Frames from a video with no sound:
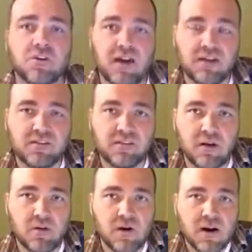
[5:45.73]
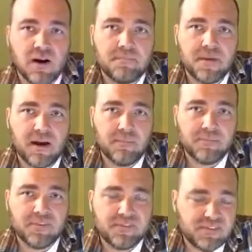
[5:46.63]
And so
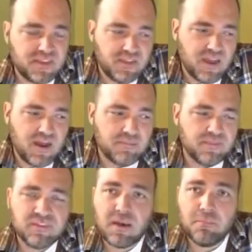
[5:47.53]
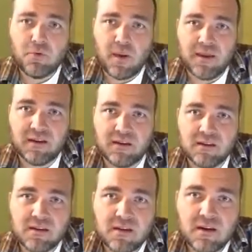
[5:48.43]
to see them separated,